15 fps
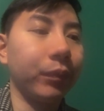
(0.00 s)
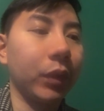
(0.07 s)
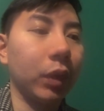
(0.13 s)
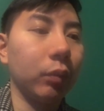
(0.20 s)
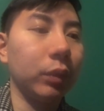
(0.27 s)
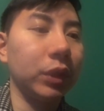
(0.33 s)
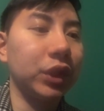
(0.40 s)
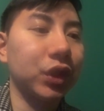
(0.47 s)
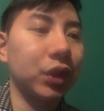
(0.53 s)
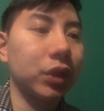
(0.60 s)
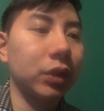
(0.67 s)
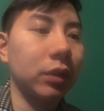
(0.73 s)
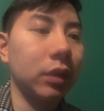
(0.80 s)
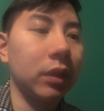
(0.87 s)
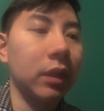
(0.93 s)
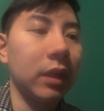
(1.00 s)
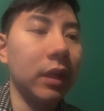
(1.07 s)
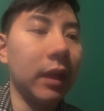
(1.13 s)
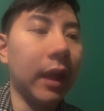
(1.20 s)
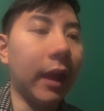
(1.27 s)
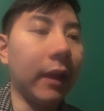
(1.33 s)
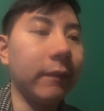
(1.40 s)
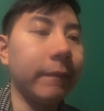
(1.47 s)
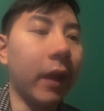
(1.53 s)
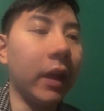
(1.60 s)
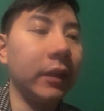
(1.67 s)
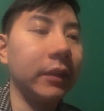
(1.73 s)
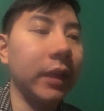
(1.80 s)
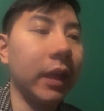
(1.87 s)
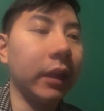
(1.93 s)
Which I
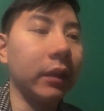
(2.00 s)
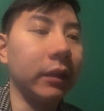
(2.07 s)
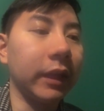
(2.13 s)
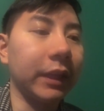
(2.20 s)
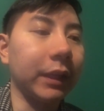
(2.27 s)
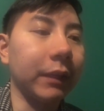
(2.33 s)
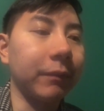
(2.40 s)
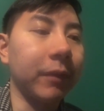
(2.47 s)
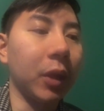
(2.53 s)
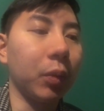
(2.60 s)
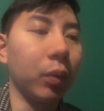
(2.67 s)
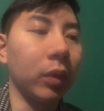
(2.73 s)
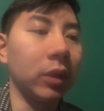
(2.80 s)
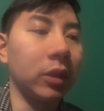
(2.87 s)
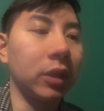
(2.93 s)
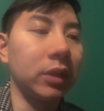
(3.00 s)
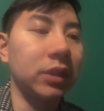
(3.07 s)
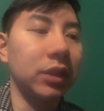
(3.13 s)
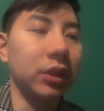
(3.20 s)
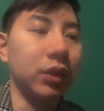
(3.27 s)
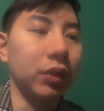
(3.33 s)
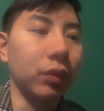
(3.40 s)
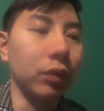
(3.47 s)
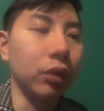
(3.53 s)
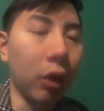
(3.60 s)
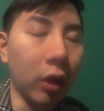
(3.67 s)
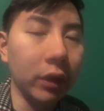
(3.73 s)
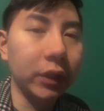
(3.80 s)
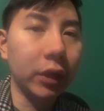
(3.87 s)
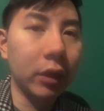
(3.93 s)
find that like if I were to do
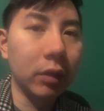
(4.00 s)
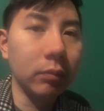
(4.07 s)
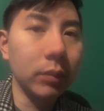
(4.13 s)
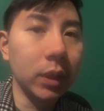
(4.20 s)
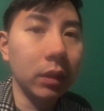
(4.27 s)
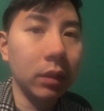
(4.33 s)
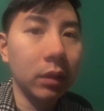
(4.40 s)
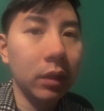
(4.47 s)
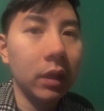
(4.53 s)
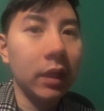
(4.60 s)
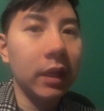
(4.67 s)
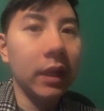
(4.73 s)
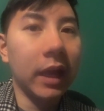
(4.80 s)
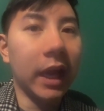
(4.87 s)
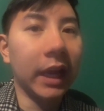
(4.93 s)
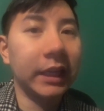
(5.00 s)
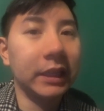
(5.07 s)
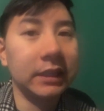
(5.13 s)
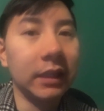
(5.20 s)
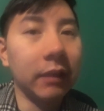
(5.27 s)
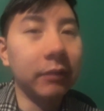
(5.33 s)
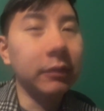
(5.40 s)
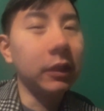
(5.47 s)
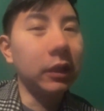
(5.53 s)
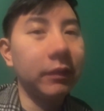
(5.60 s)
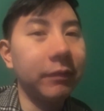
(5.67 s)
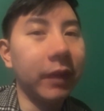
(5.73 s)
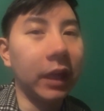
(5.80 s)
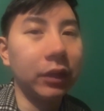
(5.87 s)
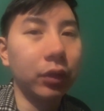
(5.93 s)
long term, I could definitely
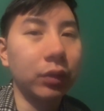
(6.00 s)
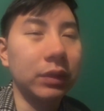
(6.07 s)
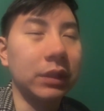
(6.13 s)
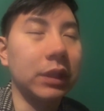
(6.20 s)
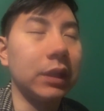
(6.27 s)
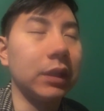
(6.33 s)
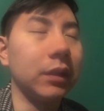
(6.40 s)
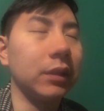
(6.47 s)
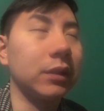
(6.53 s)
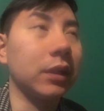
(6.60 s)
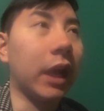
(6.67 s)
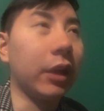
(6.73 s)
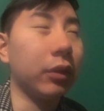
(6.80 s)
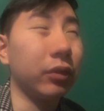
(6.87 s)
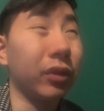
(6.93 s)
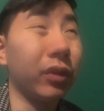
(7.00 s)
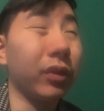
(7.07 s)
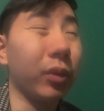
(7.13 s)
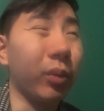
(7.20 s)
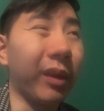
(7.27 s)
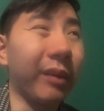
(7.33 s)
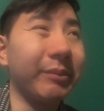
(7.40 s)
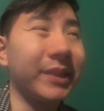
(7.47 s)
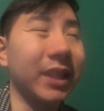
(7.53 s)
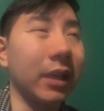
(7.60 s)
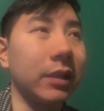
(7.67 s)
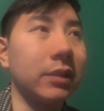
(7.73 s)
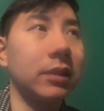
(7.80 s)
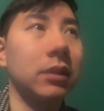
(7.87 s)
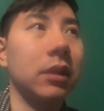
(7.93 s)
find those deals. I don't know the
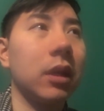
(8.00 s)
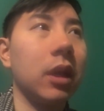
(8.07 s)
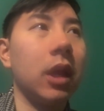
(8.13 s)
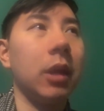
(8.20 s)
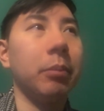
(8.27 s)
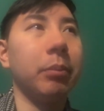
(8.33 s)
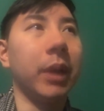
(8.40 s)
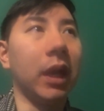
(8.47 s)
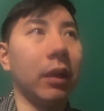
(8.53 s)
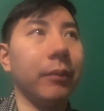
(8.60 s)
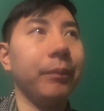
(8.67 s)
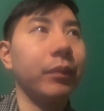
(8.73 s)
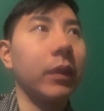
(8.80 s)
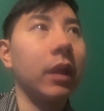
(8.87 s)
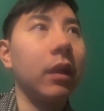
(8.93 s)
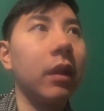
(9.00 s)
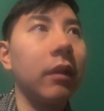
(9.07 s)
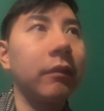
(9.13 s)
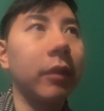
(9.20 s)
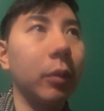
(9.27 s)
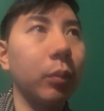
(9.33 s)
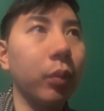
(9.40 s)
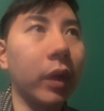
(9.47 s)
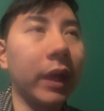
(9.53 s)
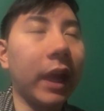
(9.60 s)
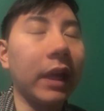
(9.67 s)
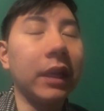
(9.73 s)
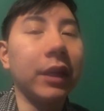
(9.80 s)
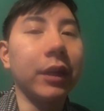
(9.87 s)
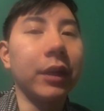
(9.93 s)
websites, but from what I
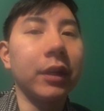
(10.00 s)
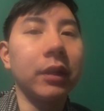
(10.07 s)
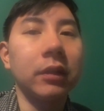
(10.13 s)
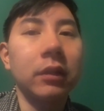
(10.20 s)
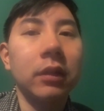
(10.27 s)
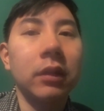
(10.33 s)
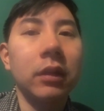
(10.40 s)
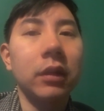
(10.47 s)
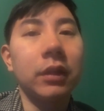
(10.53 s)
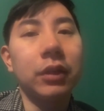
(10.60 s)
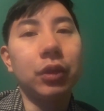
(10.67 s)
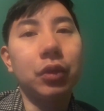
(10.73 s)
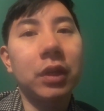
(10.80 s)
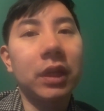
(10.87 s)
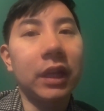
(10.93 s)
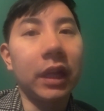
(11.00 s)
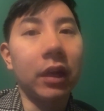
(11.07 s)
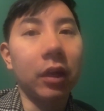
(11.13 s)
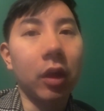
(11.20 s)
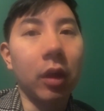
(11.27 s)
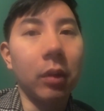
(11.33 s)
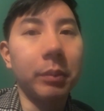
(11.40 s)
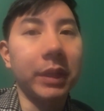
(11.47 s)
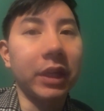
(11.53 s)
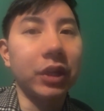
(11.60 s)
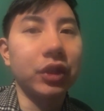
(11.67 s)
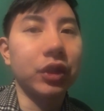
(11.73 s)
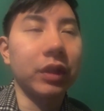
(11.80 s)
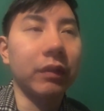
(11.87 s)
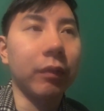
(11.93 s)
hear, you can get
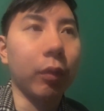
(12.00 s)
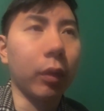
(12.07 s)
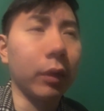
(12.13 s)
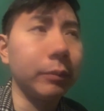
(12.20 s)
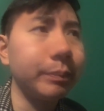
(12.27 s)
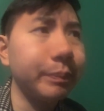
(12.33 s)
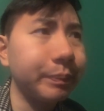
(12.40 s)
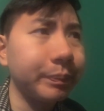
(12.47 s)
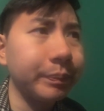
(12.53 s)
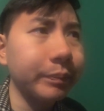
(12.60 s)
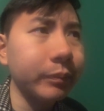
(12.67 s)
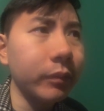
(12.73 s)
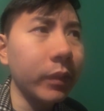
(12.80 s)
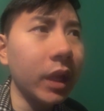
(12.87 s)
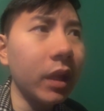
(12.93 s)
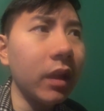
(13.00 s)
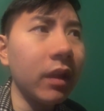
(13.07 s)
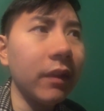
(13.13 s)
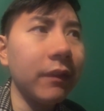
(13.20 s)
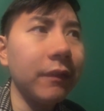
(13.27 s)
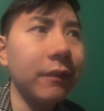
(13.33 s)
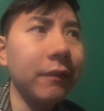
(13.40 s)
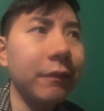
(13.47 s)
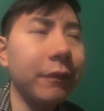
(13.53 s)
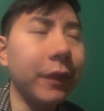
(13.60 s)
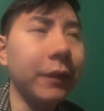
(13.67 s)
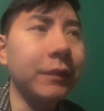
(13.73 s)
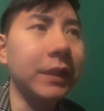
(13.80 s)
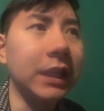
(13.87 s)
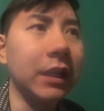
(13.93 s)
accommodation for
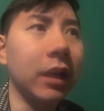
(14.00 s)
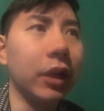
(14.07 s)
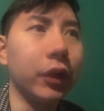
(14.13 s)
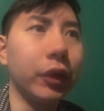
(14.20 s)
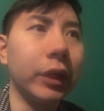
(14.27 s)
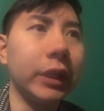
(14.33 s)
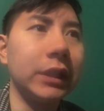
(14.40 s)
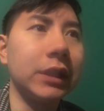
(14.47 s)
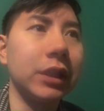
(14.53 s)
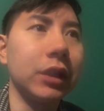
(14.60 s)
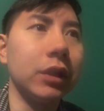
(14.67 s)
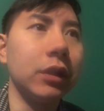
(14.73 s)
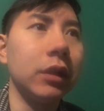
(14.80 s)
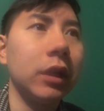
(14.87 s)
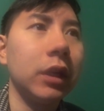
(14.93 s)
1,500 to